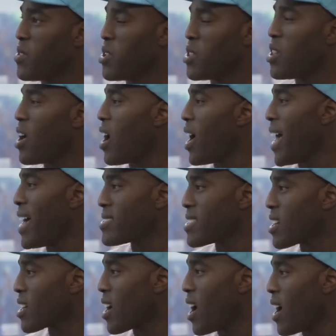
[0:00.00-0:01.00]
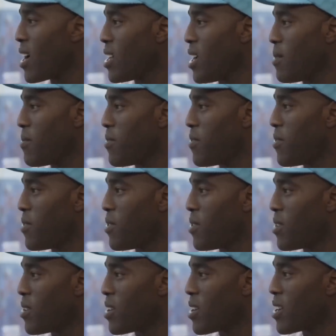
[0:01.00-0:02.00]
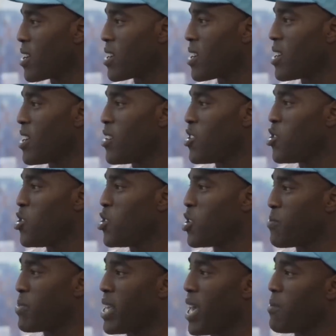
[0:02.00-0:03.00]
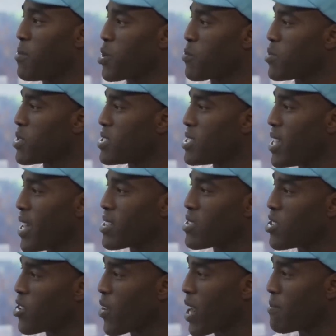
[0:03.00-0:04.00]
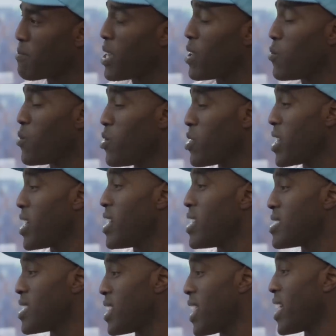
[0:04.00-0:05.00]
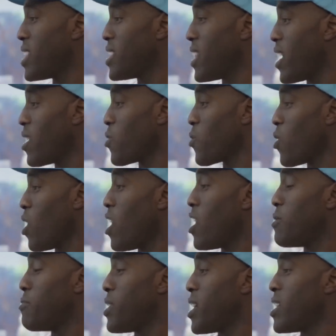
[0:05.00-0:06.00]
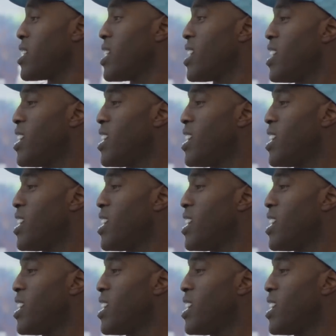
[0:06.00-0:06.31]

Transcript: the law hasn't caught up for you to be able to protect your IP. And we'll get into that later yeah, on, yeah. but